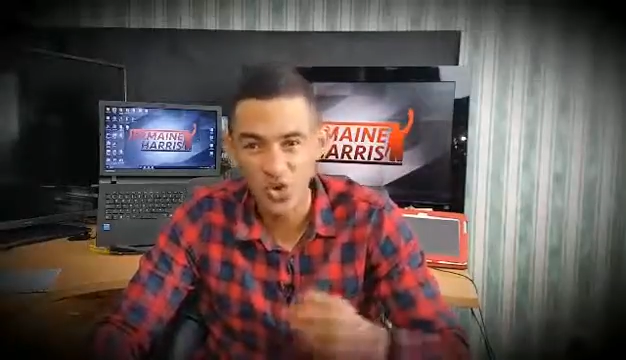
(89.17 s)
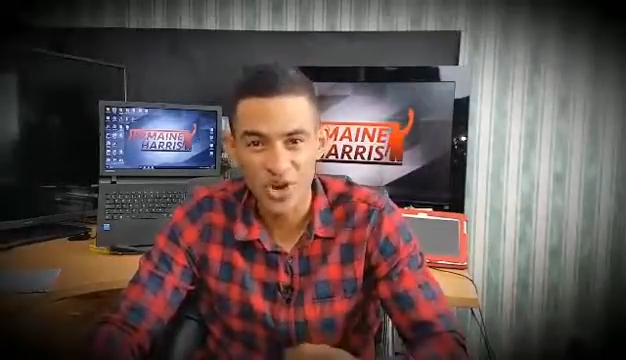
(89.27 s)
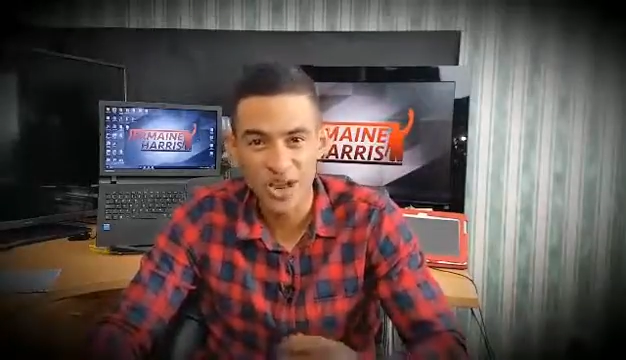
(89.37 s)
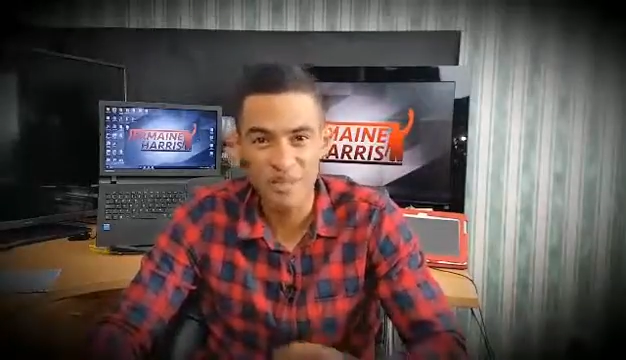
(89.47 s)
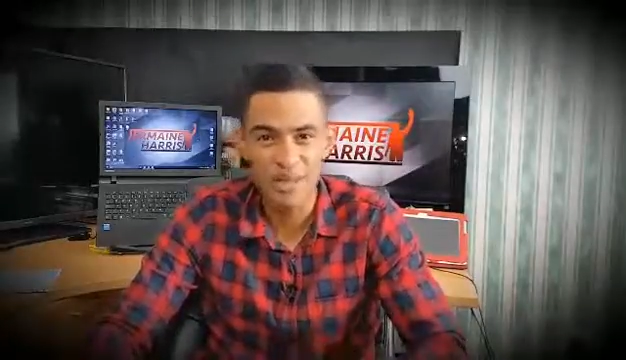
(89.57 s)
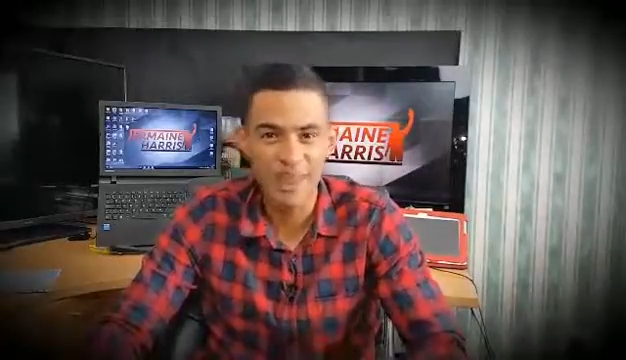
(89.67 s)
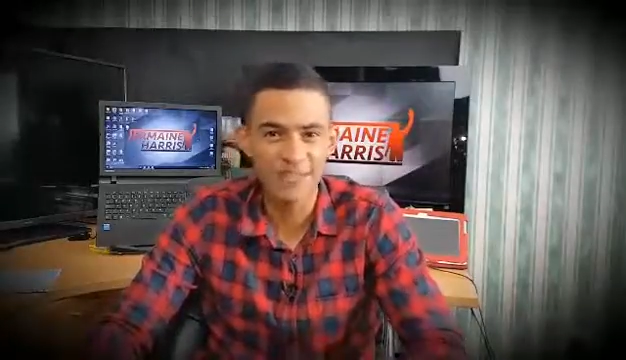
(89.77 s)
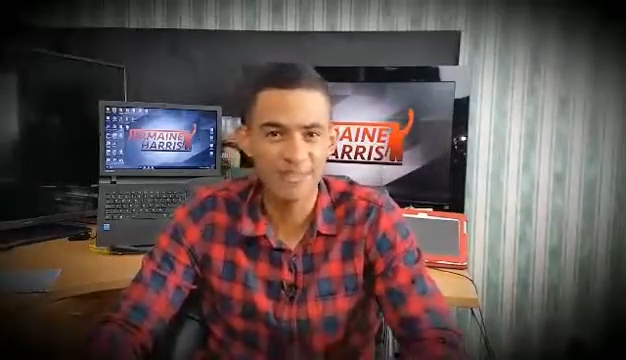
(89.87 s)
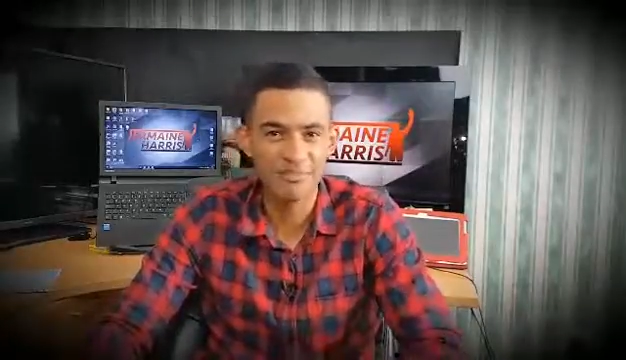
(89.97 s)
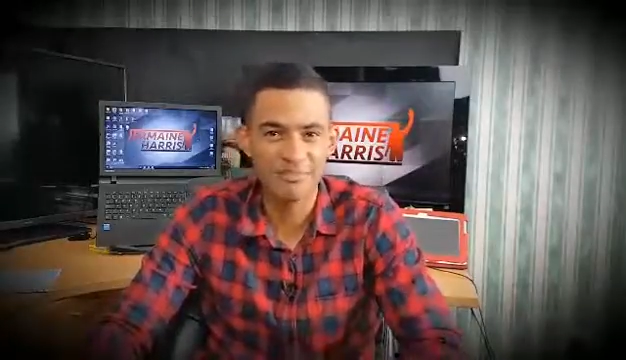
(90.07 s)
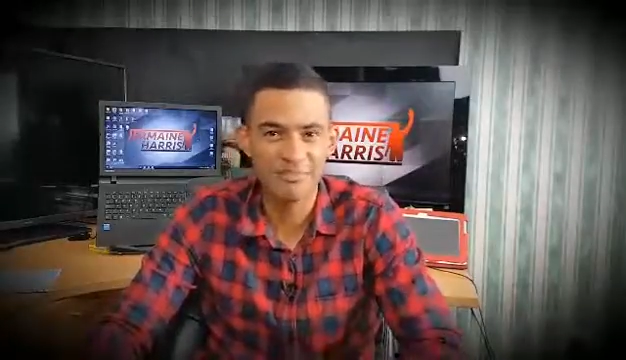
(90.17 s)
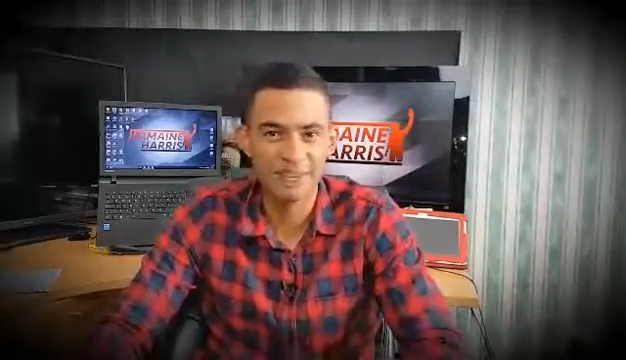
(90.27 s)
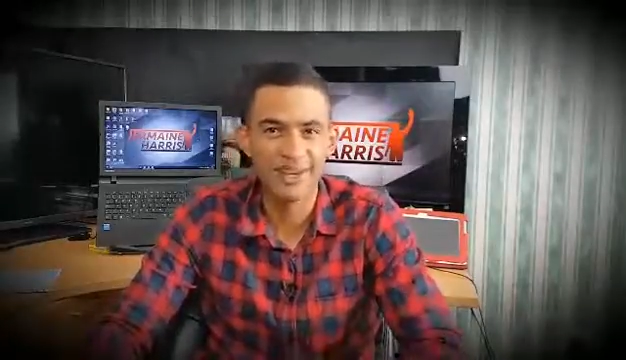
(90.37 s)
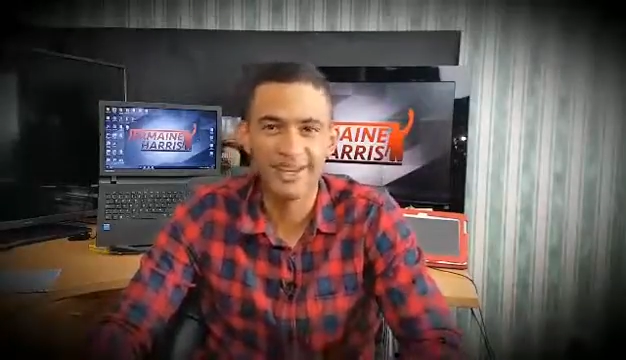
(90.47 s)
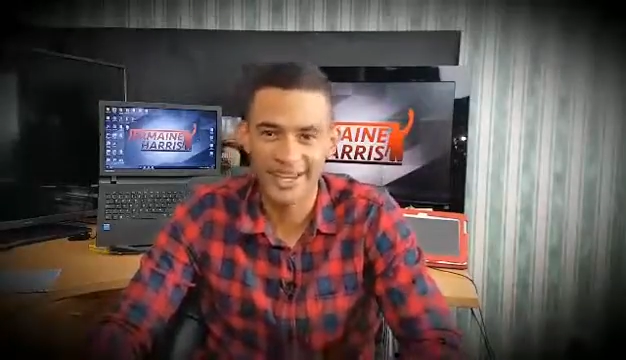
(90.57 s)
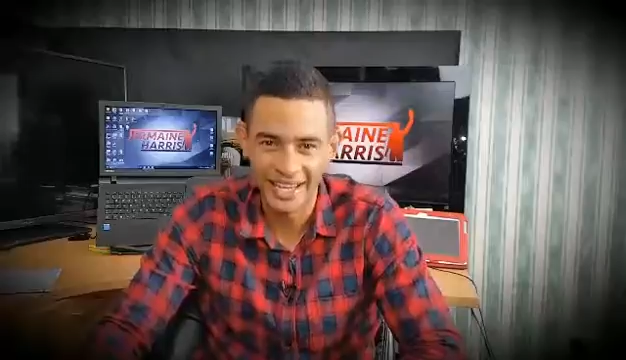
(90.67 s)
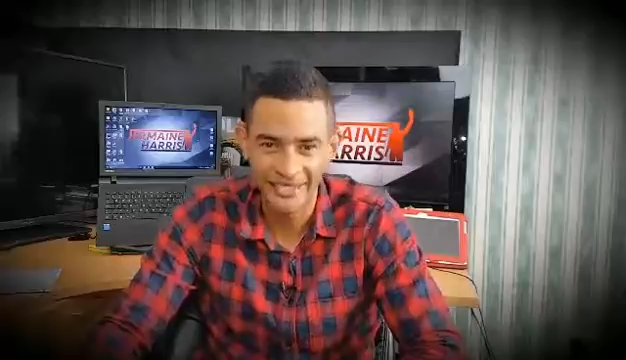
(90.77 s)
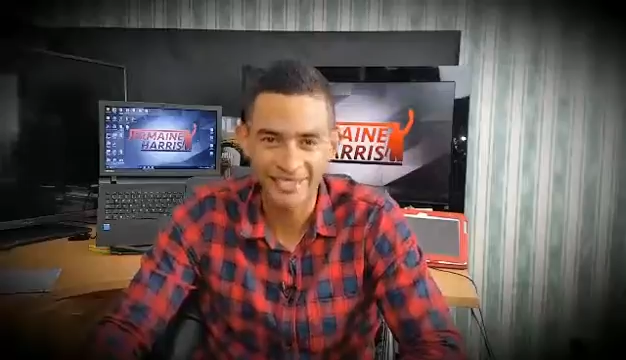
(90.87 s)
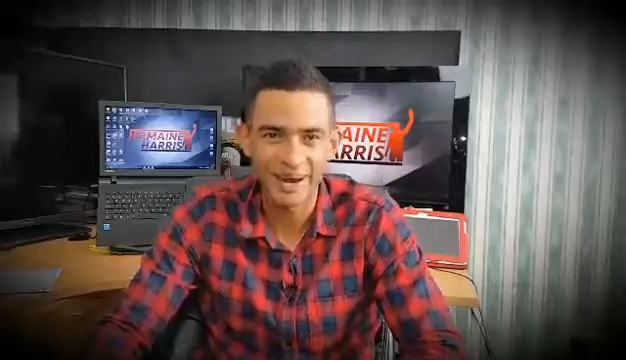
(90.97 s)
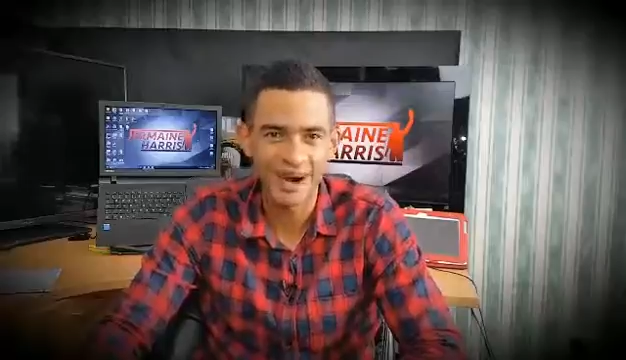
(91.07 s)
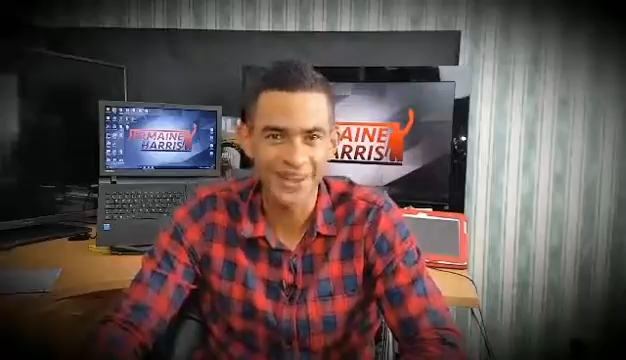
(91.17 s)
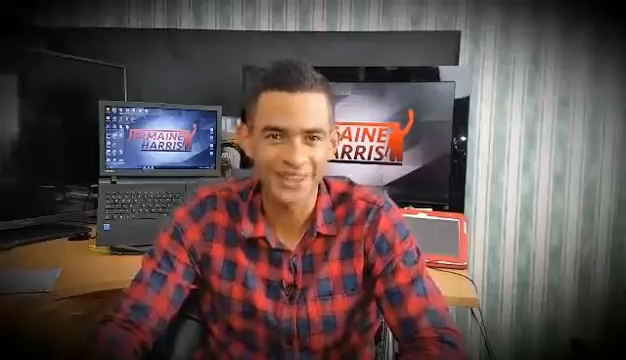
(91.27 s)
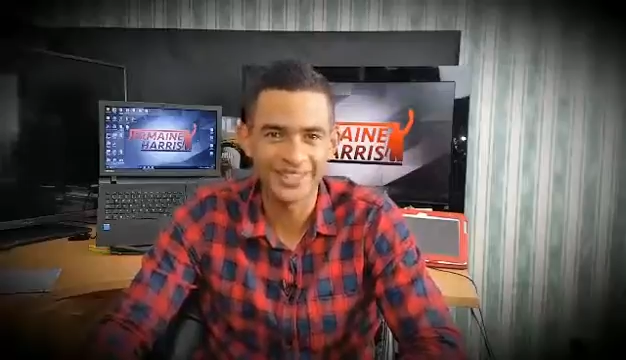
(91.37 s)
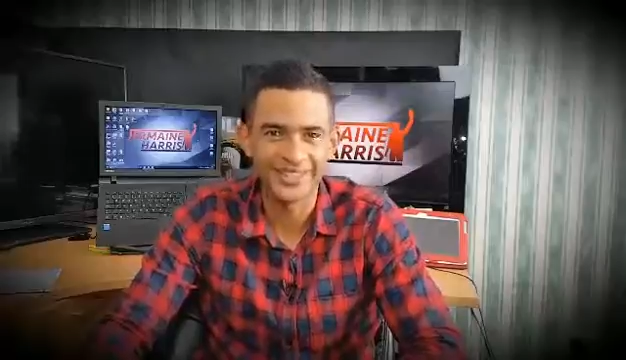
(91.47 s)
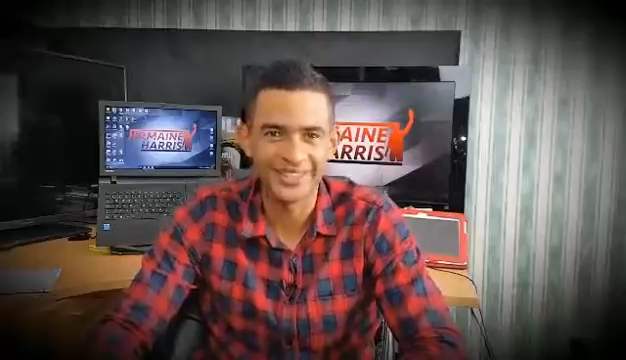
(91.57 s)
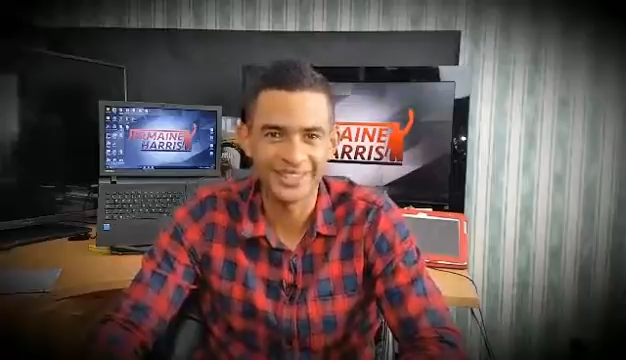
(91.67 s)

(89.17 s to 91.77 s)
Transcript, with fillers: create momentum, and live empowered.